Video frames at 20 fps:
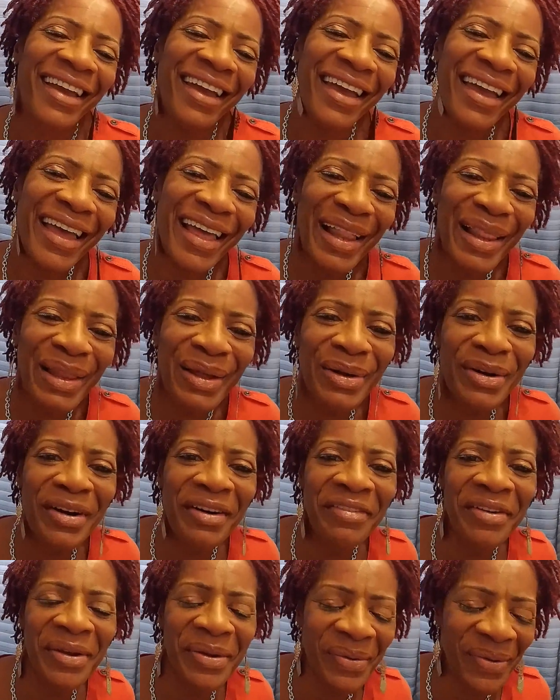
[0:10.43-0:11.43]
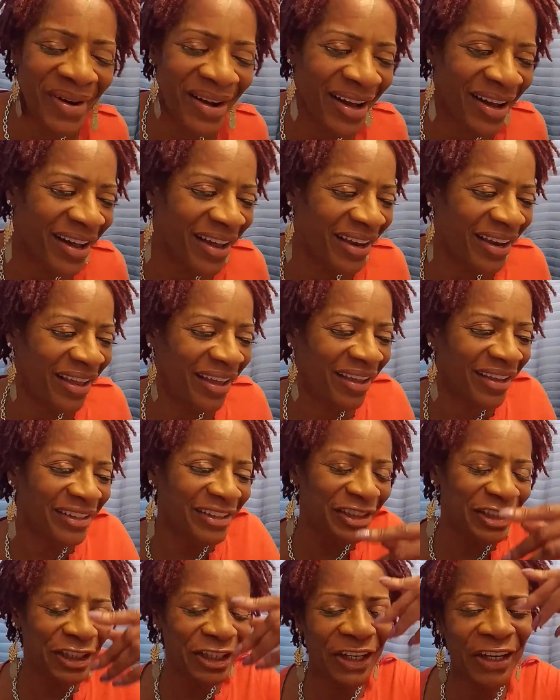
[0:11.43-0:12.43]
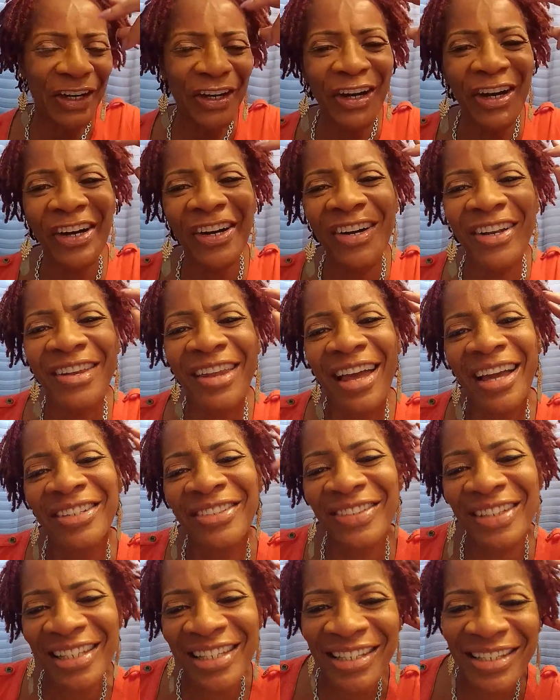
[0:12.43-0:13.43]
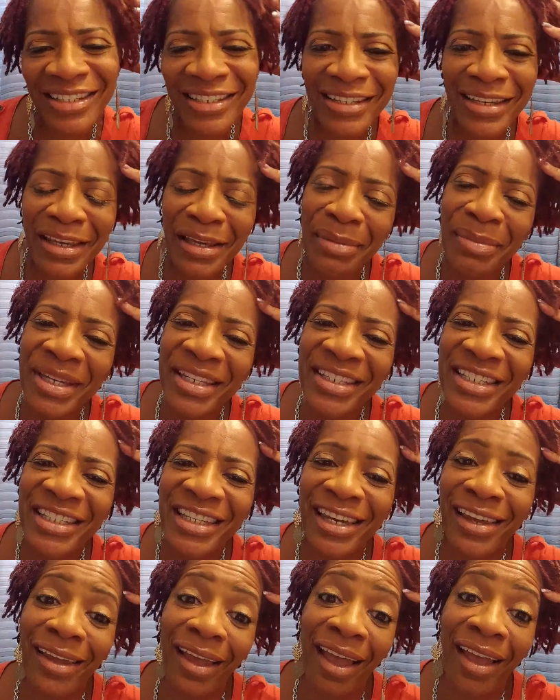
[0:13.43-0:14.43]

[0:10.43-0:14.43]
Hello everyone, it's your girl Naturalistic Kimmy G,